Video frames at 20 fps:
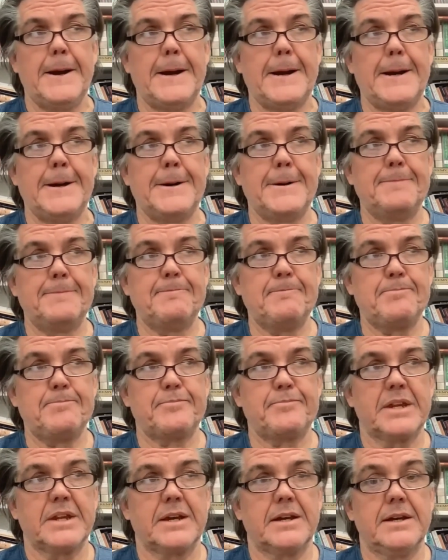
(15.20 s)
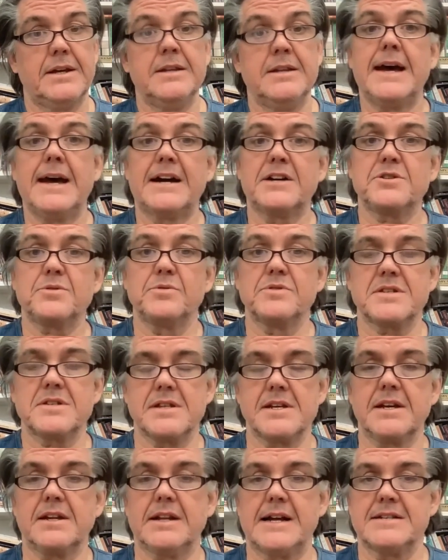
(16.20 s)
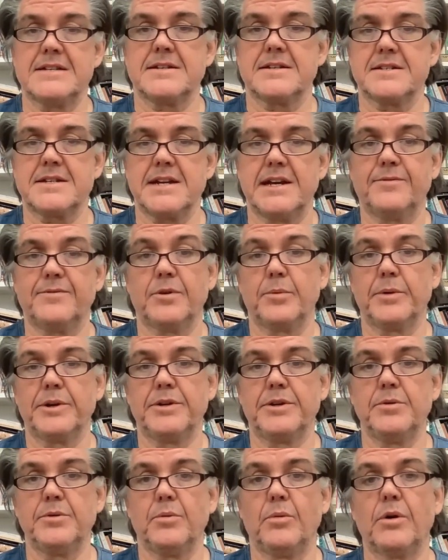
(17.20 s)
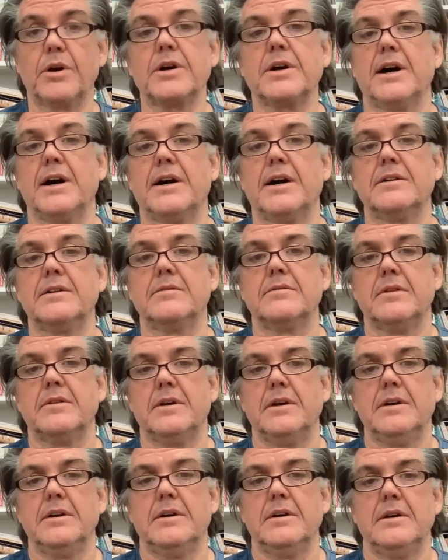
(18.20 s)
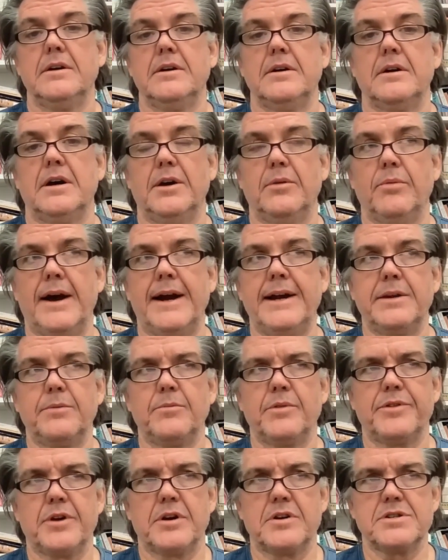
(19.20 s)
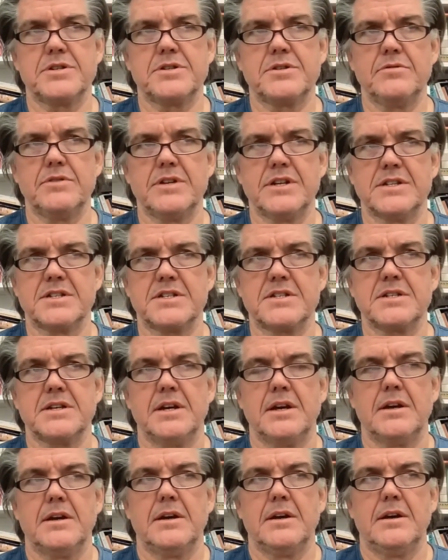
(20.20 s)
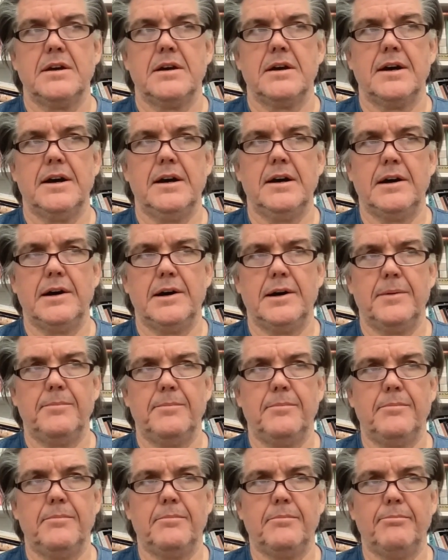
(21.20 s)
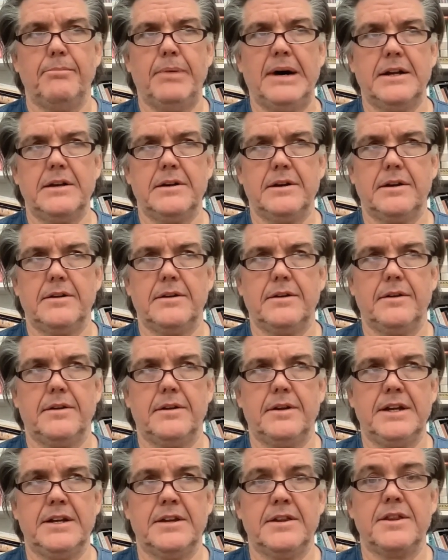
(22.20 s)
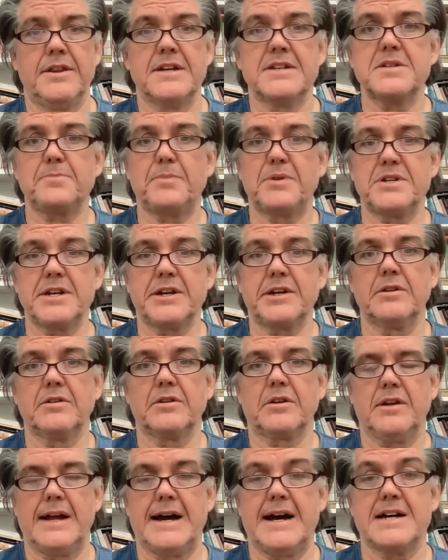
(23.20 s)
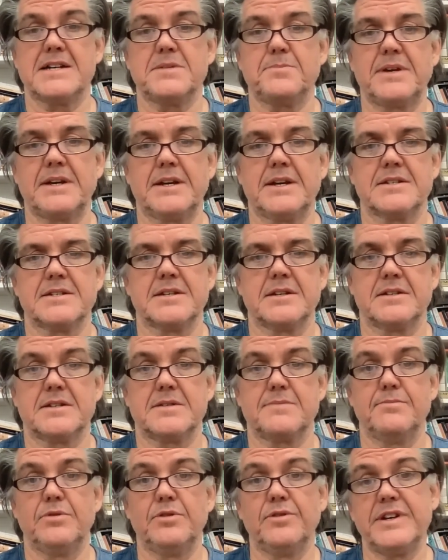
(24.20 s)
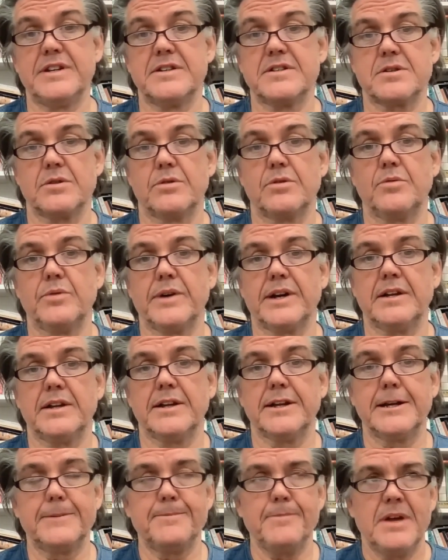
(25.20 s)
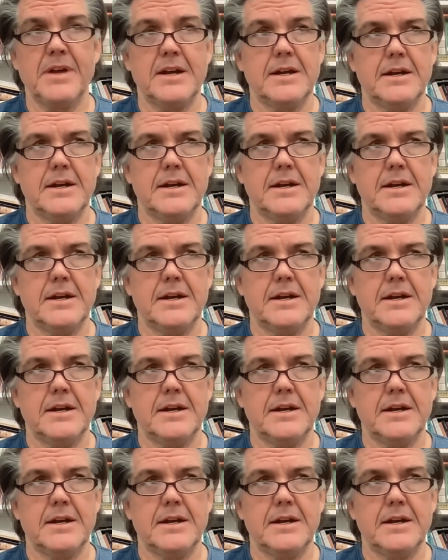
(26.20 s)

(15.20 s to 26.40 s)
in the actual SLE class at Stanford, we do work on writing with our students. But in this particular class, because it's moving so quickly,